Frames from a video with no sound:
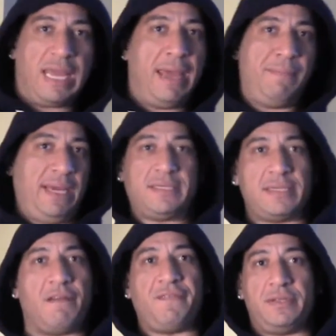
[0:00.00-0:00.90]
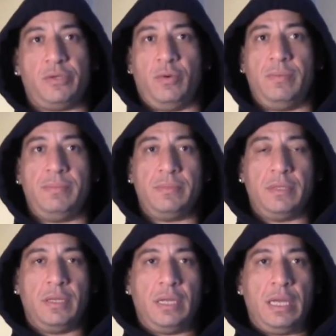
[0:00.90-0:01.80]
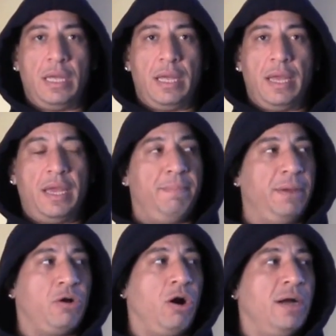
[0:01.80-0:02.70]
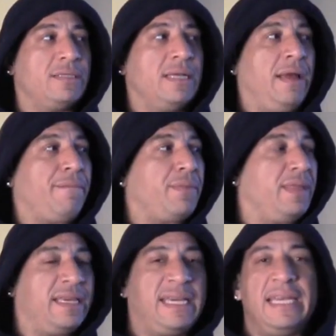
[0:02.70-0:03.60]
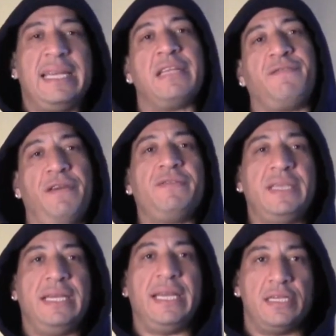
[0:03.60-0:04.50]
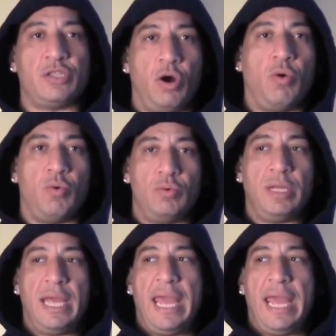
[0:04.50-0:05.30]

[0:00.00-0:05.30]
it means nothing to him. Because the kid that's 15 years old,